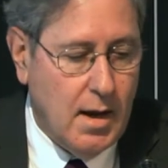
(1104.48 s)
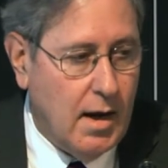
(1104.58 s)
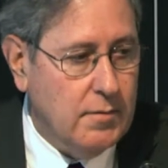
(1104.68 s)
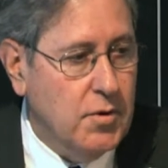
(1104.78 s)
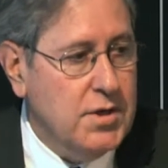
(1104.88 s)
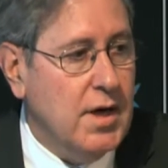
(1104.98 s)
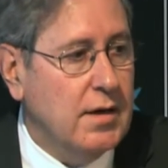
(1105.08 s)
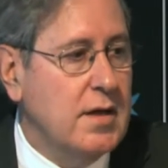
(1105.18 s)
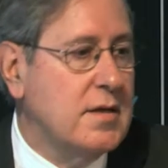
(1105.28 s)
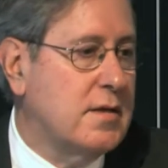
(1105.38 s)
And which are,
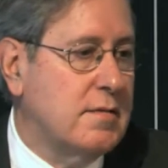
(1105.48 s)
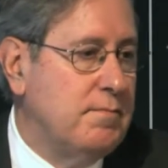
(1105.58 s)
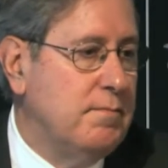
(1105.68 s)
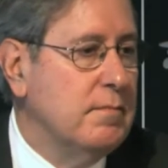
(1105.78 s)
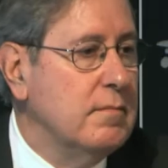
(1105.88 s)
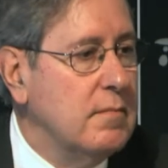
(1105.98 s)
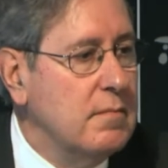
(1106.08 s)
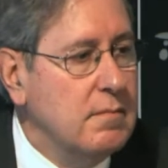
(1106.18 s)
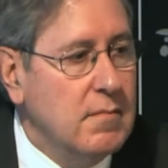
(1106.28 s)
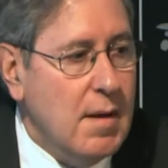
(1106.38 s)
this,
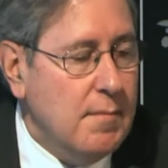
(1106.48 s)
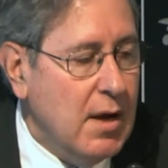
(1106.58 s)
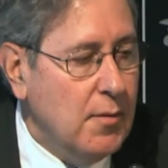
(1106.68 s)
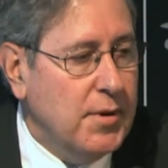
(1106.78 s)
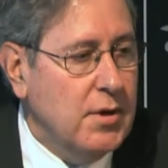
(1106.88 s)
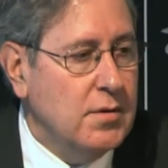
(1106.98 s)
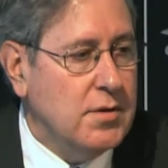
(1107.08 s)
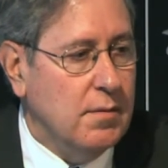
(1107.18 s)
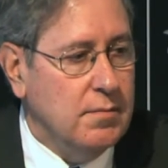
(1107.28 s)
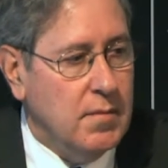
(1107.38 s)
mm, in my opinion,
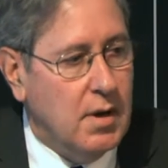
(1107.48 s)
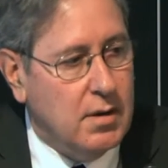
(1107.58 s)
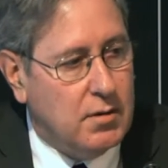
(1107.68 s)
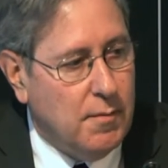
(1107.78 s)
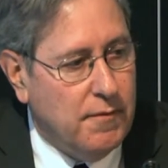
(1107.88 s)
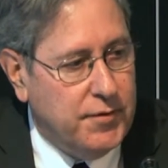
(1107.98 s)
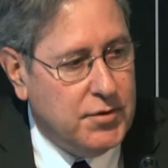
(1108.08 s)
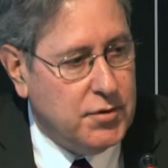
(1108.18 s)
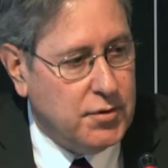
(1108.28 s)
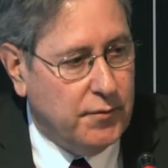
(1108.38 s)
some uh, common
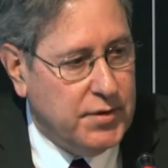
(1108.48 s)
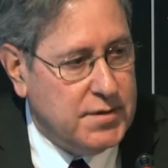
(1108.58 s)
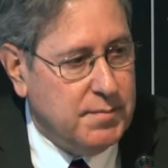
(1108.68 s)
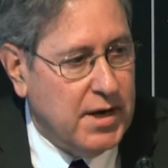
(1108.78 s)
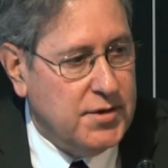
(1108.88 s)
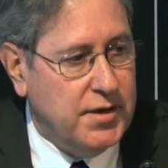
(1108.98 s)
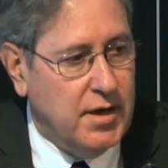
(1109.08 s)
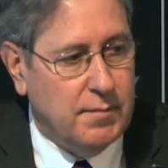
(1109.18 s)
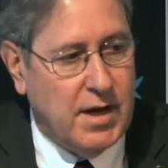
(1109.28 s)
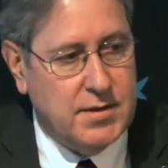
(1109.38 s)
features of this
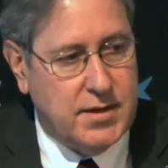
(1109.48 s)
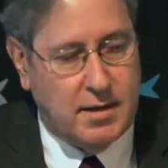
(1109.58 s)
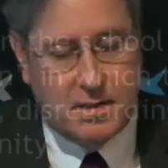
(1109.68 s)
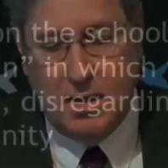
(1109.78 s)
managerial mindset?